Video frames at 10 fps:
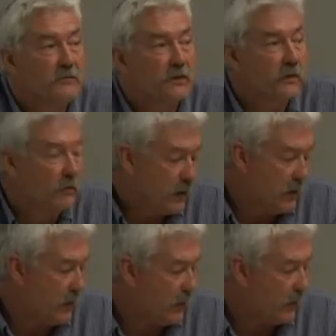So
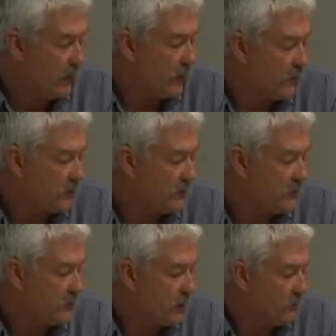there's
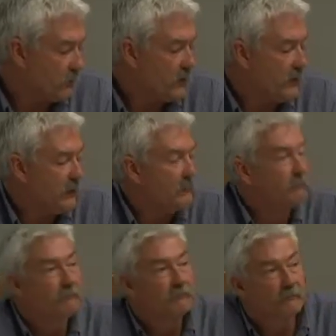roughly
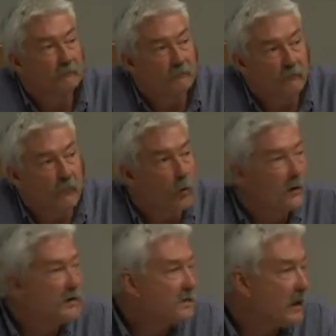
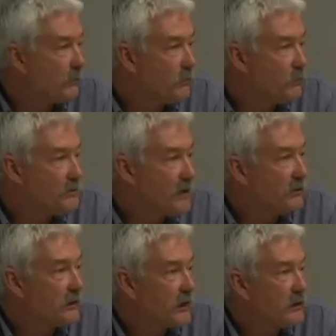40 samplers
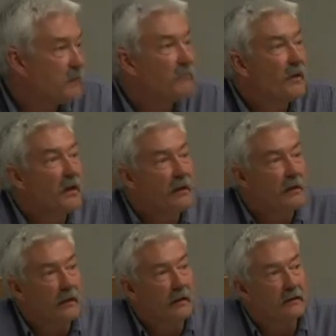out there
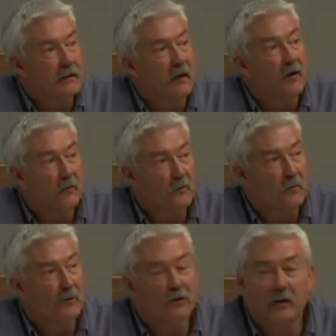that
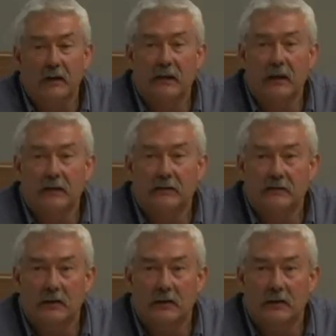we're looking at